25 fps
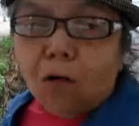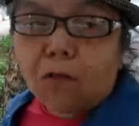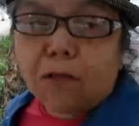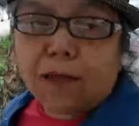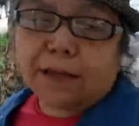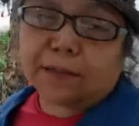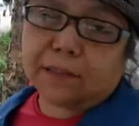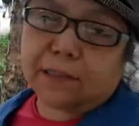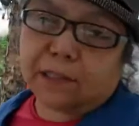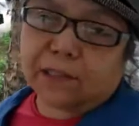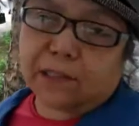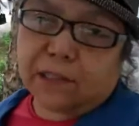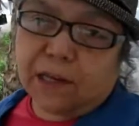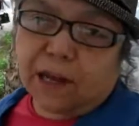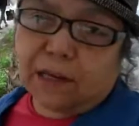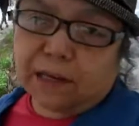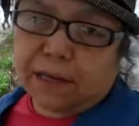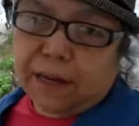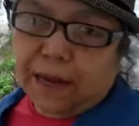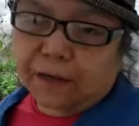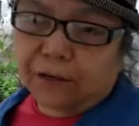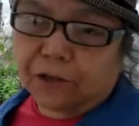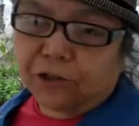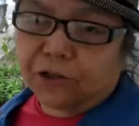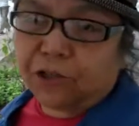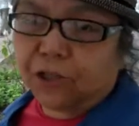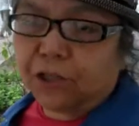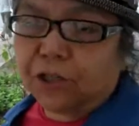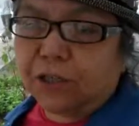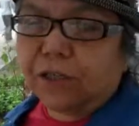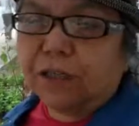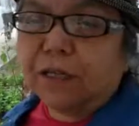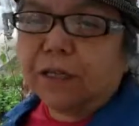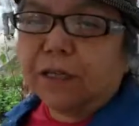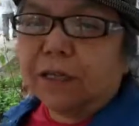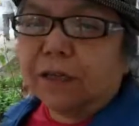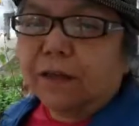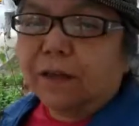that stuck energy
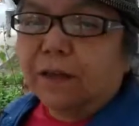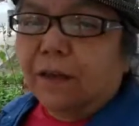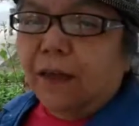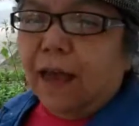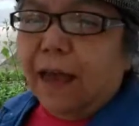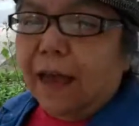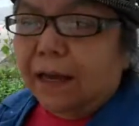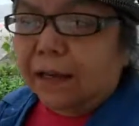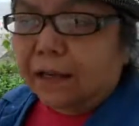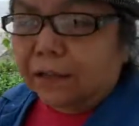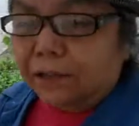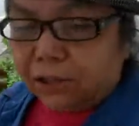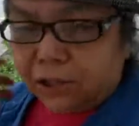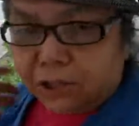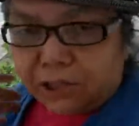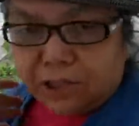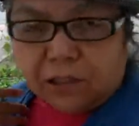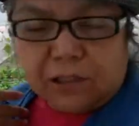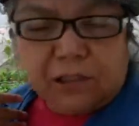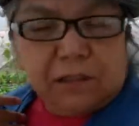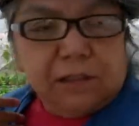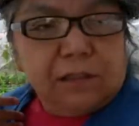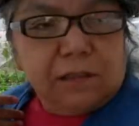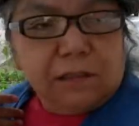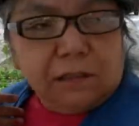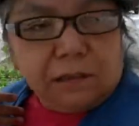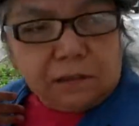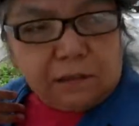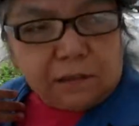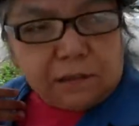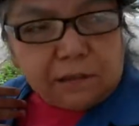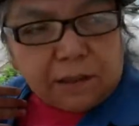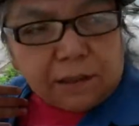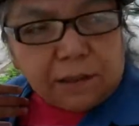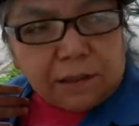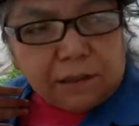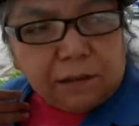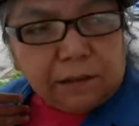and just
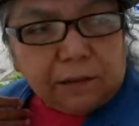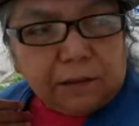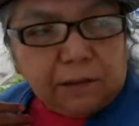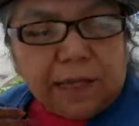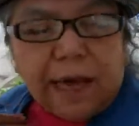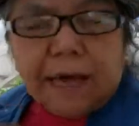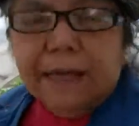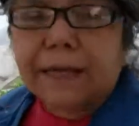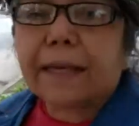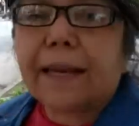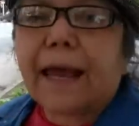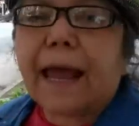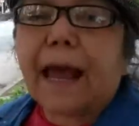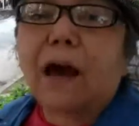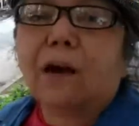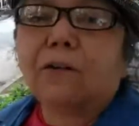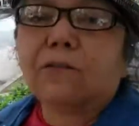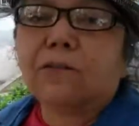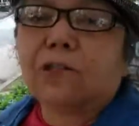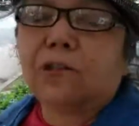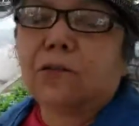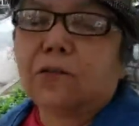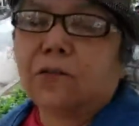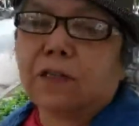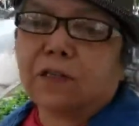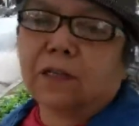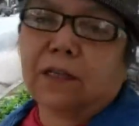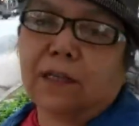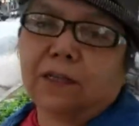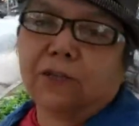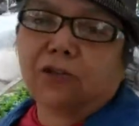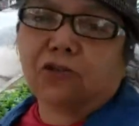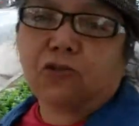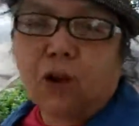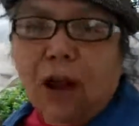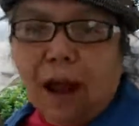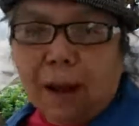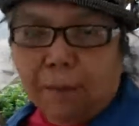let it out so it doesn't
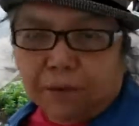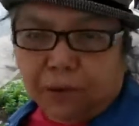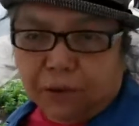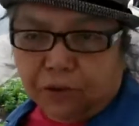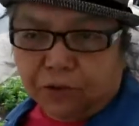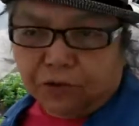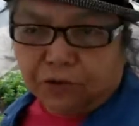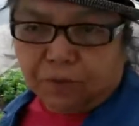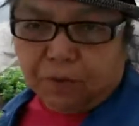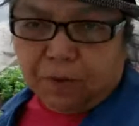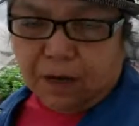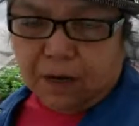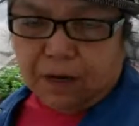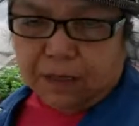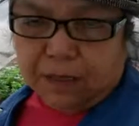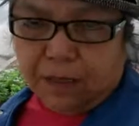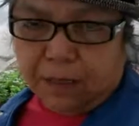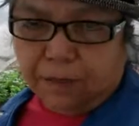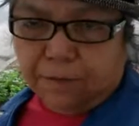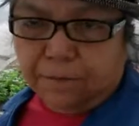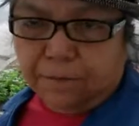get trapped in your body.